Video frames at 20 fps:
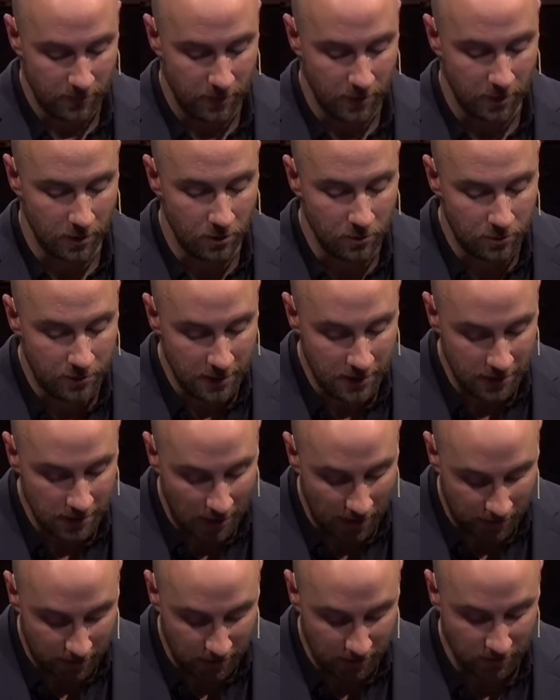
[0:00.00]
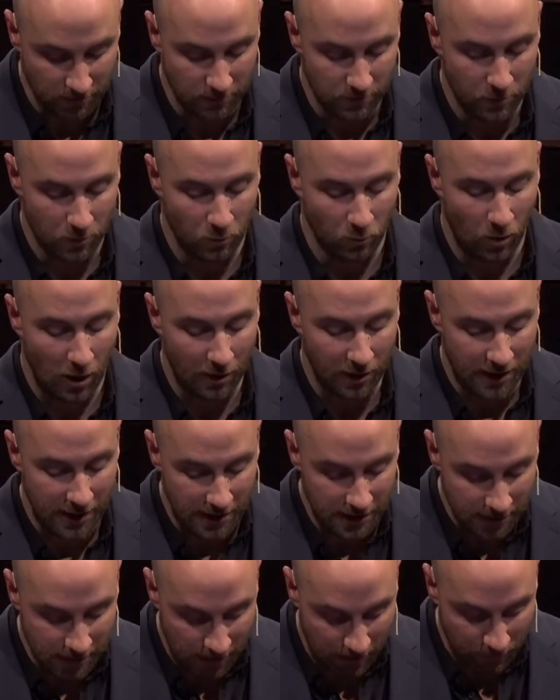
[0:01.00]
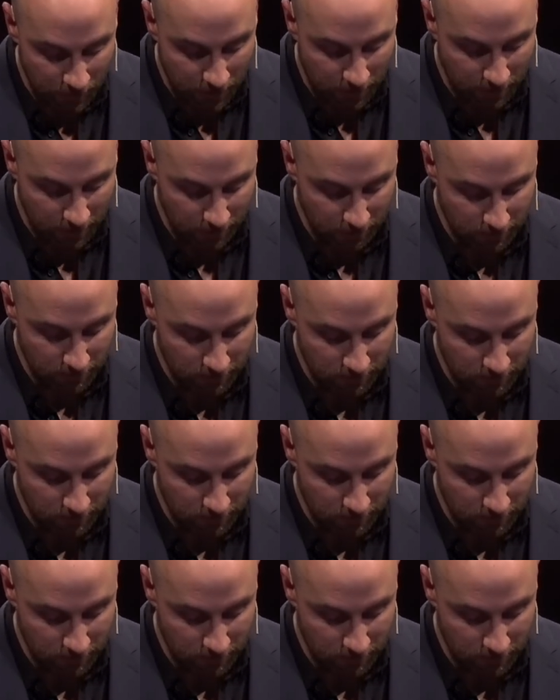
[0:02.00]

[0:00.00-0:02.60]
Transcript: You did nothing while he did everything.